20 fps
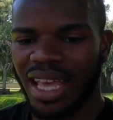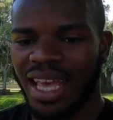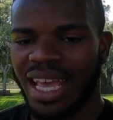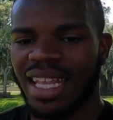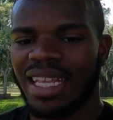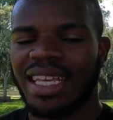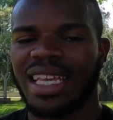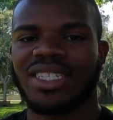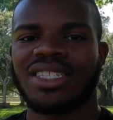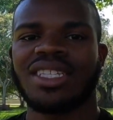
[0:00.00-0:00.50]

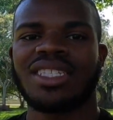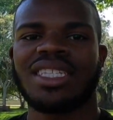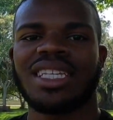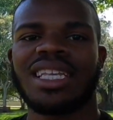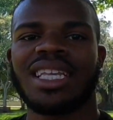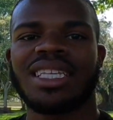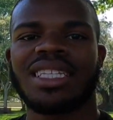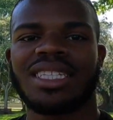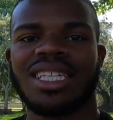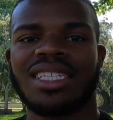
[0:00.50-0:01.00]
And yes, this
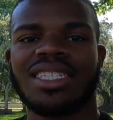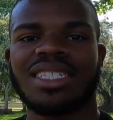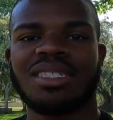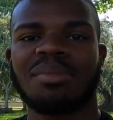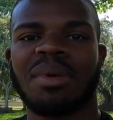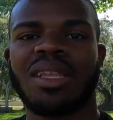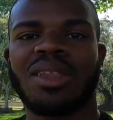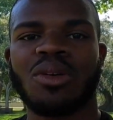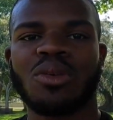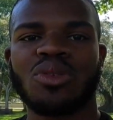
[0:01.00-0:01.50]

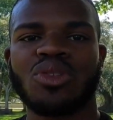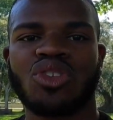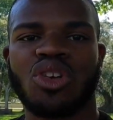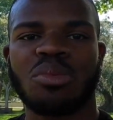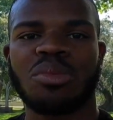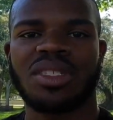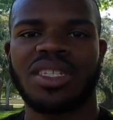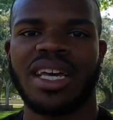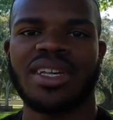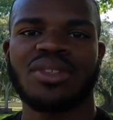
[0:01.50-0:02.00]
is my
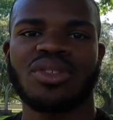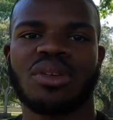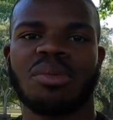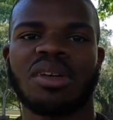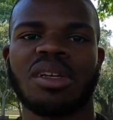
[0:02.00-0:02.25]
long-term tester.